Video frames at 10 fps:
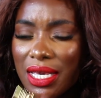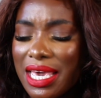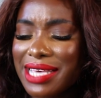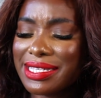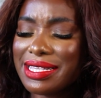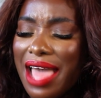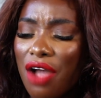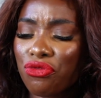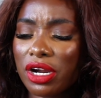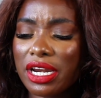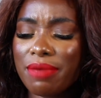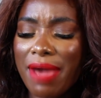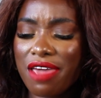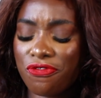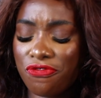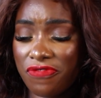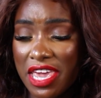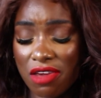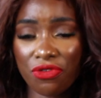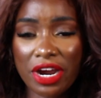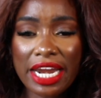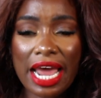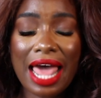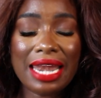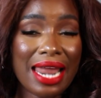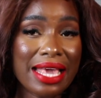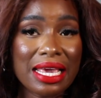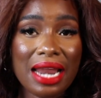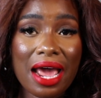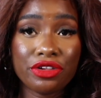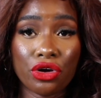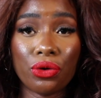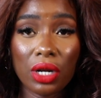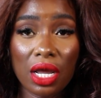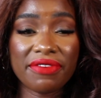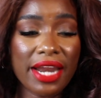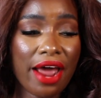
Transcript: It's not really my favorite. I like it, I don't love it.